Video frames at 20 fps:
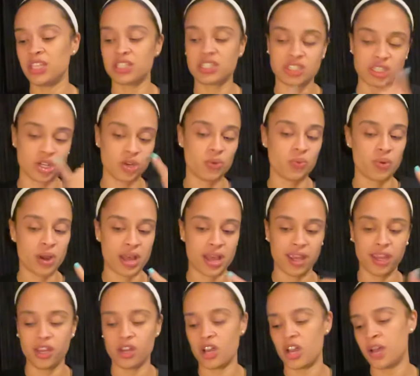You still
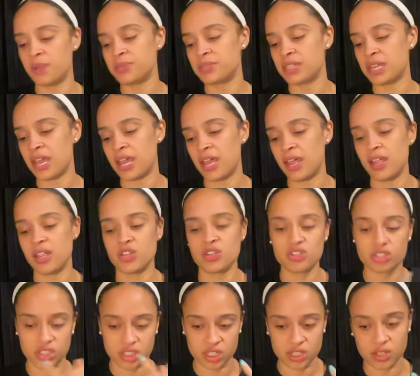went, you know what I'm saying?
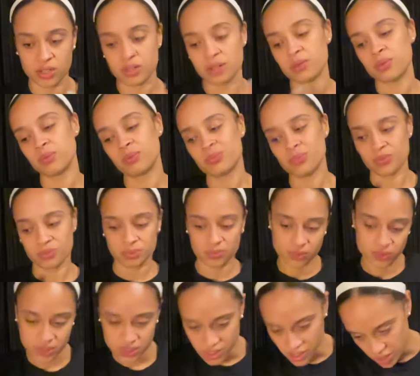You still
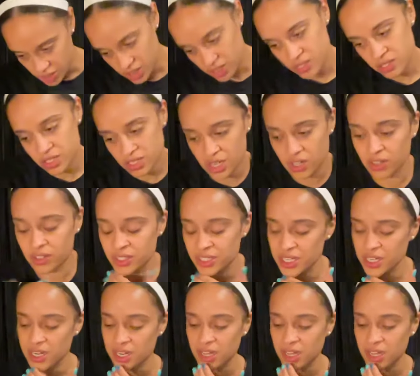you still did